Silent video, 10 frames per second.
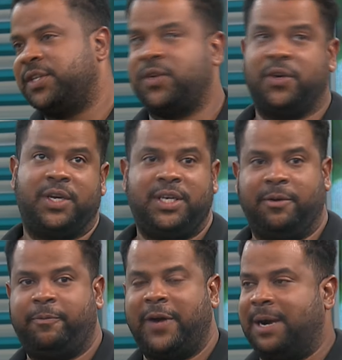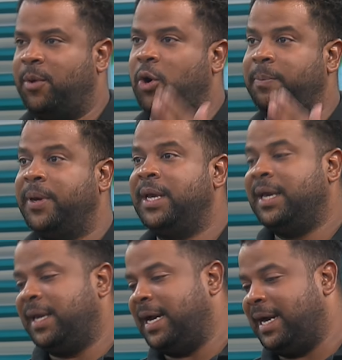So you farm up,
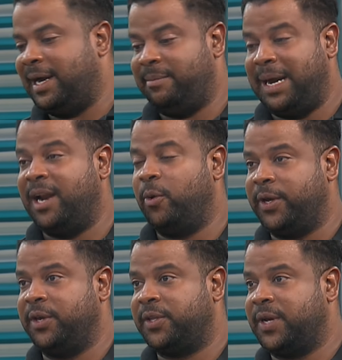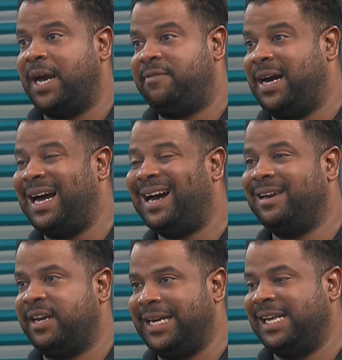um, allowing you to have a
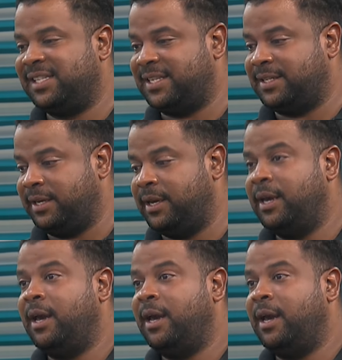higher density